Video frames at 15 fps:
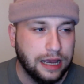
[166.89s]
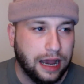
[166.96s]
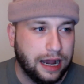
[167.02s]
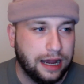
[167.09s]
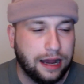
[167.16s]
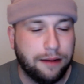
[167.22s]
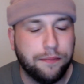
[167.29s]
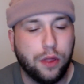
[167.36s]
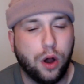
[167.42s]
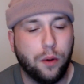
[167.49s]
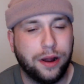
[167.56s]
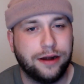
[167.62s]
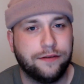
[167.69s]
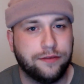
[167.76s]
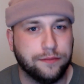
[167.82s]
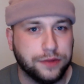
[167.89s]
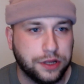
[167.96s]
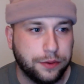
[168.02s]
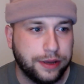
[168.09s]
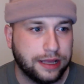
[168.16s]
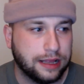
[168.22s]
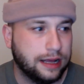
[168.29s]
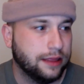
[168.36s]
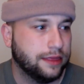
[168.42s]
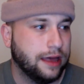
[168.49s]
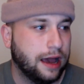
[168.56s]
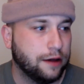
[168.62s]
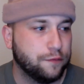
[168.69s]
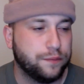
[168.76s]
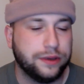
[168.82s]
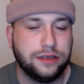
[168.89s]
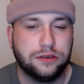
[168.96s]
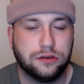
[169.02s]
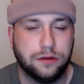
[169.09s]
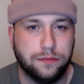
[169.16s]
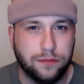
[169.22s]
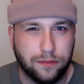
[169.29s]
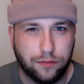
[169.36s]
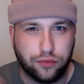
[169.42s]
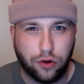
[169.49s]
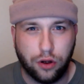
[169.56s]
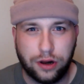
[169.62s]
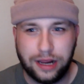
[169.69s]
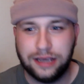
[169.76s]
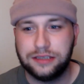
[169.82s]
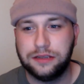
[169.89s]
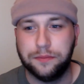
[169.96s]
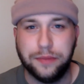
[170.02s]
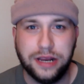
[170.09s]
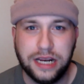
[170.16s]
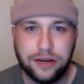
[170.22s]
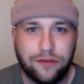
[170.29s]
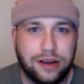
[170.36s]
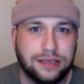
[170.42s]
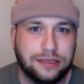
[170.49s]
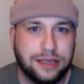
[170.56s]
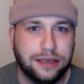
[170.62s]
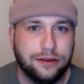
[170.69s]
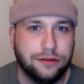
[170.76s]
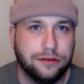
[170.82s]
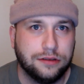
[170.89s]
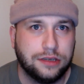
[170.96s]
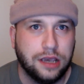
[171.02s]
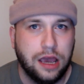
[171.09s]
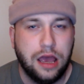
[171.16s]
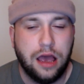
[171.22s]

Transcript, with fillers: I, am not aware of them doing that. There have been some broadcast and media rights deals